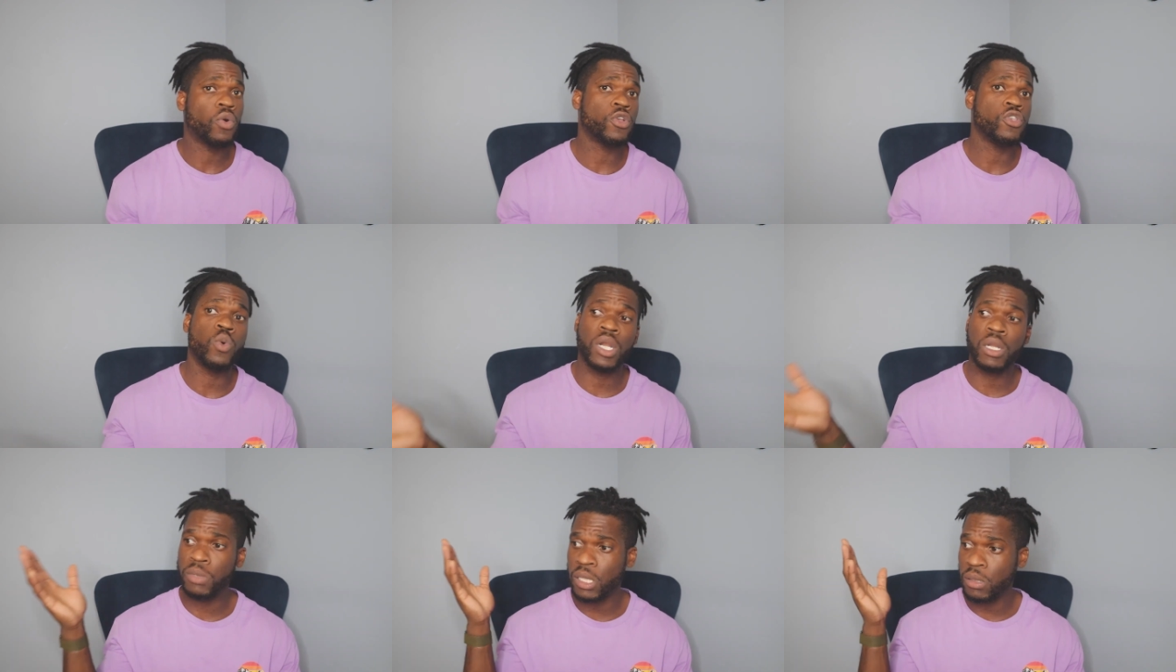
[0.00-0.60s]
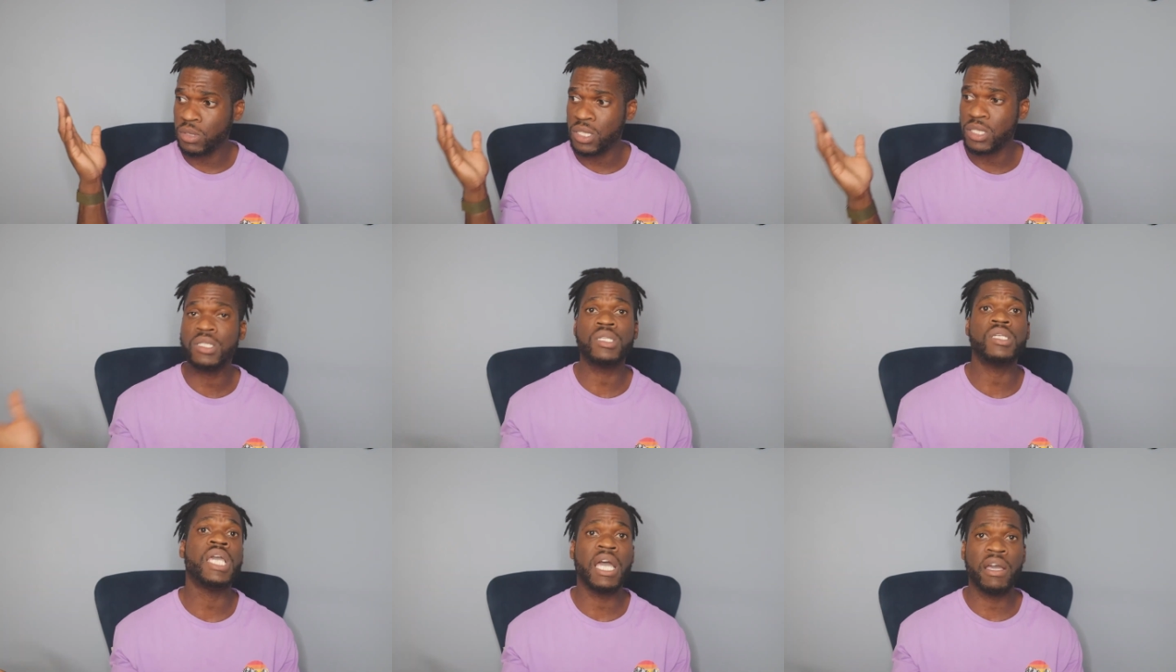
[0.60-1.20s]
or you want to be able to
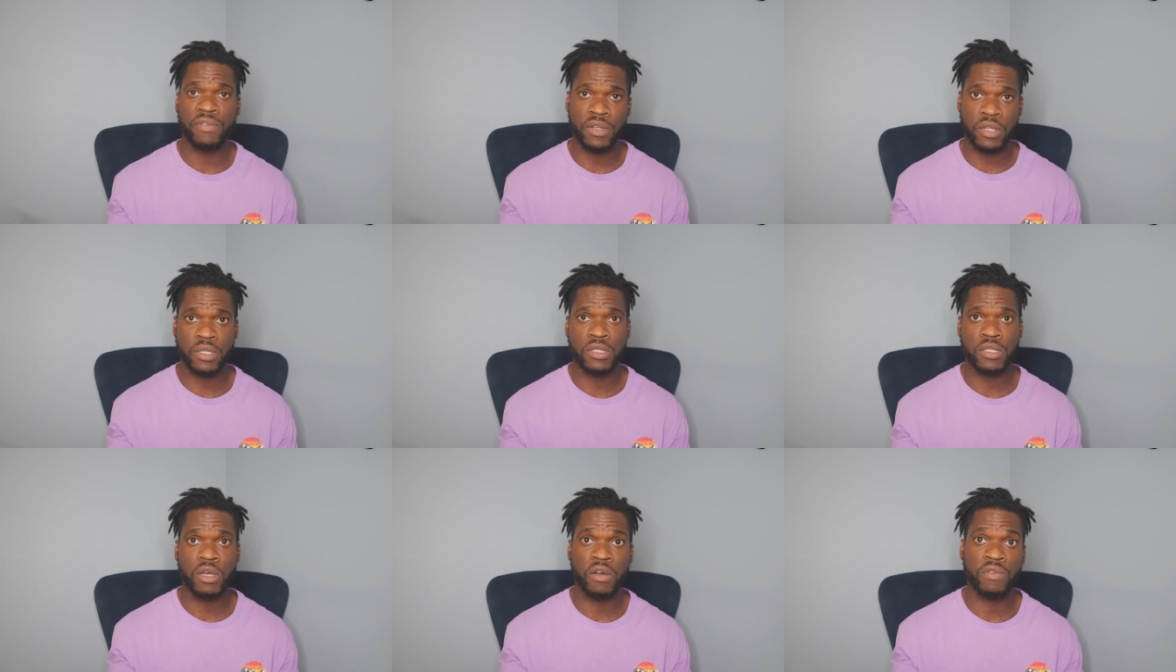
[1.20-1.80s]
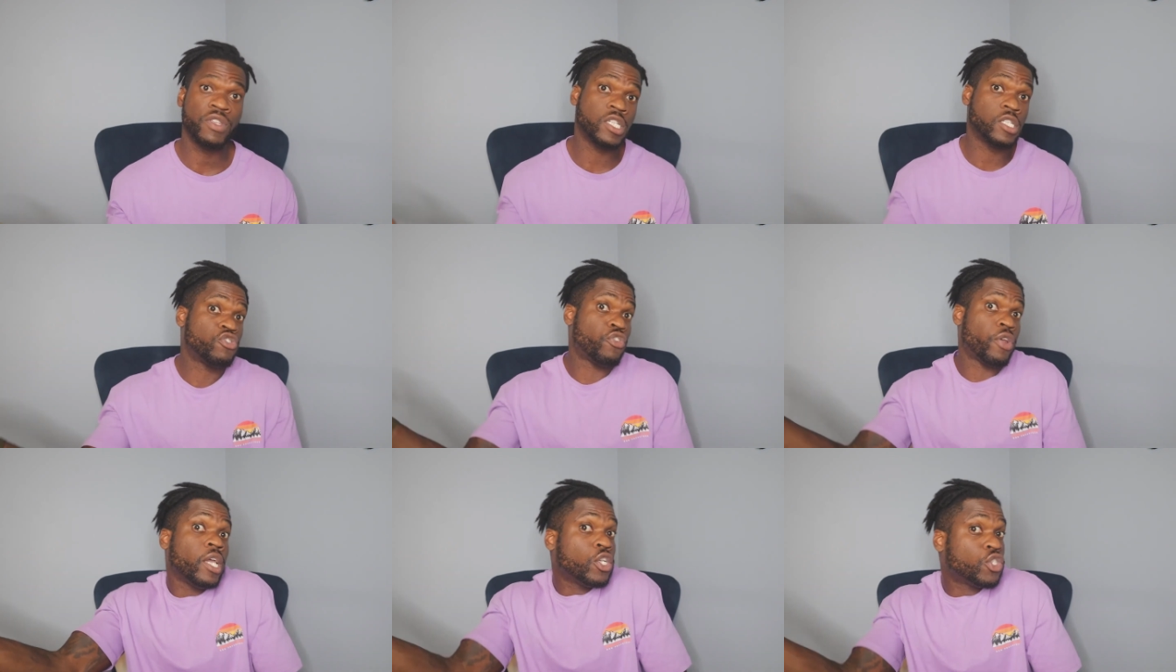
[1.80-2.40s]
see evidence of this
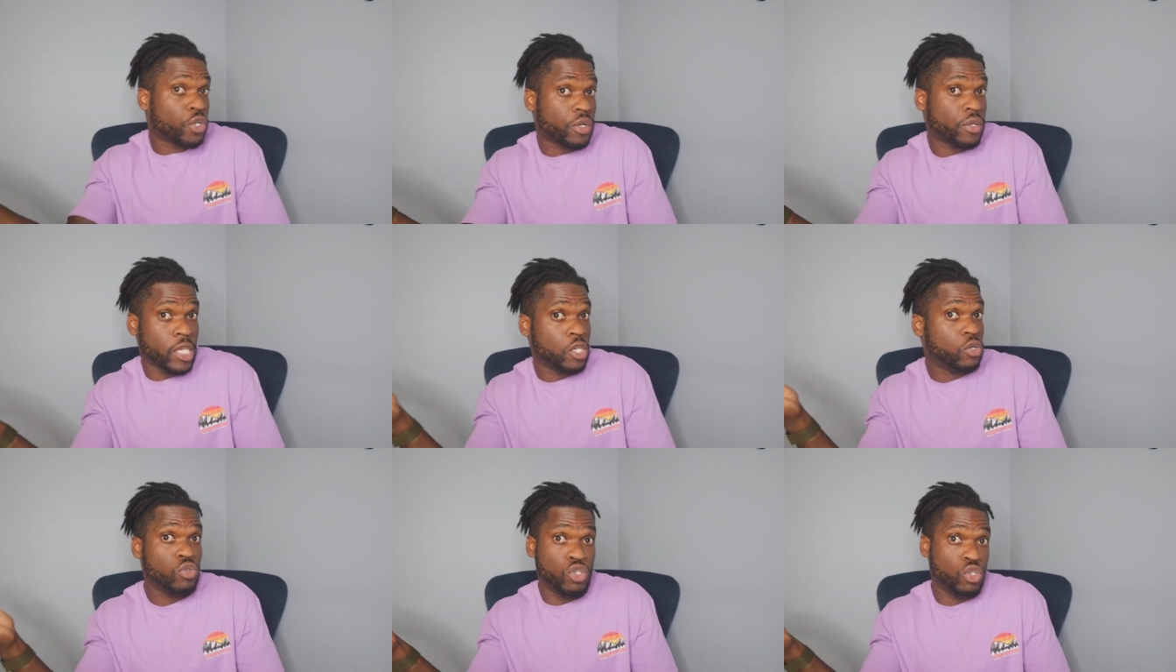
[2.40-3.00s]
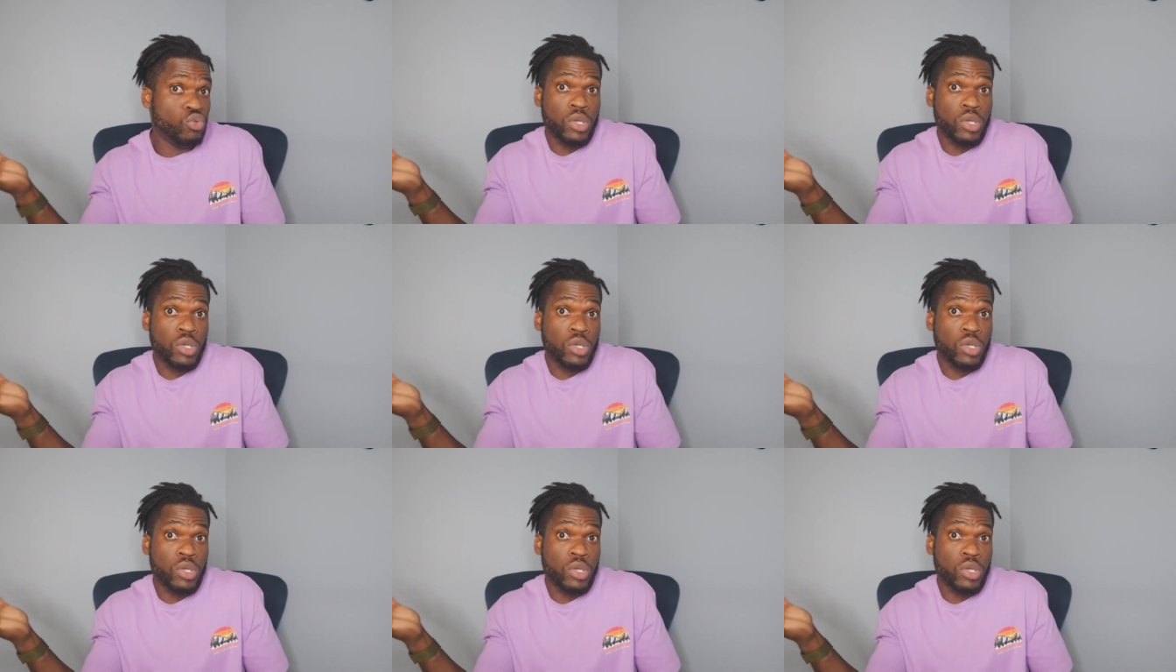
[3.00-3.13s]
stranger that you